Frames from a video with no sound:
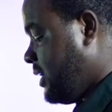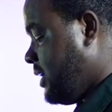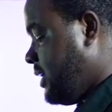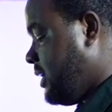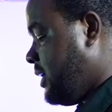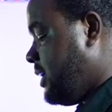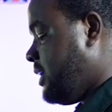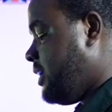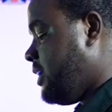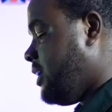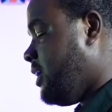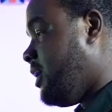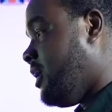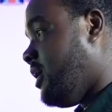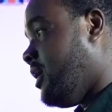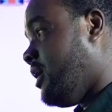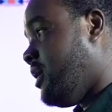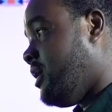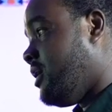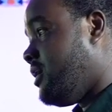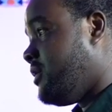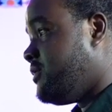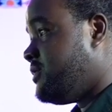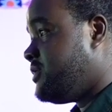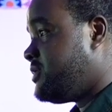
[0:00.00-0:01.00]
and
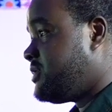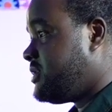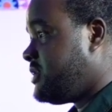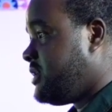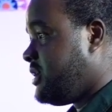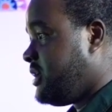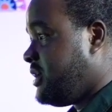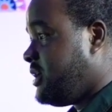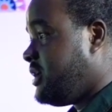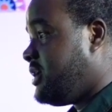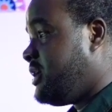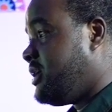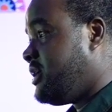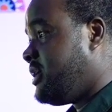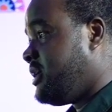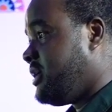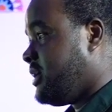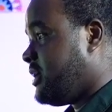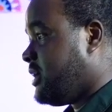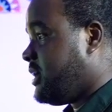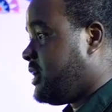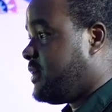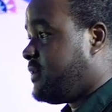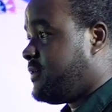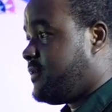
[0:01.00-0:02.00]
I will sing
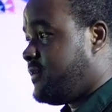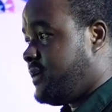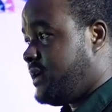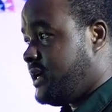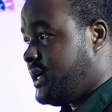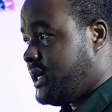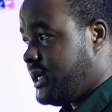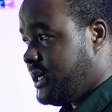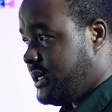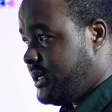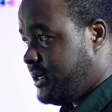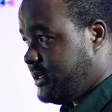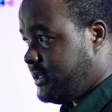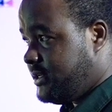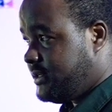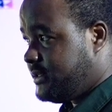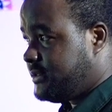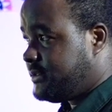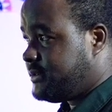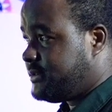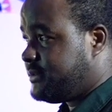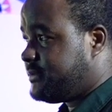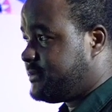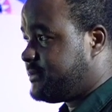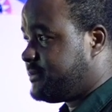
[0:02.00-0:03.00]
how great.